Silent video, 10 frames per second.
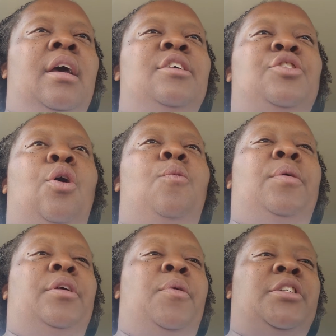So
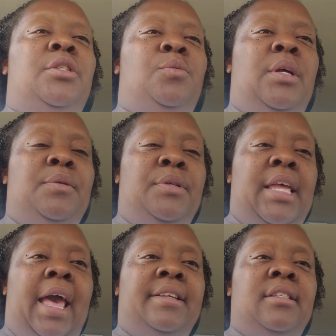when the question was
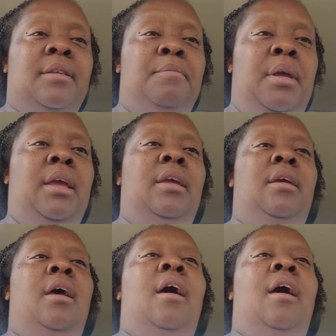asked to me,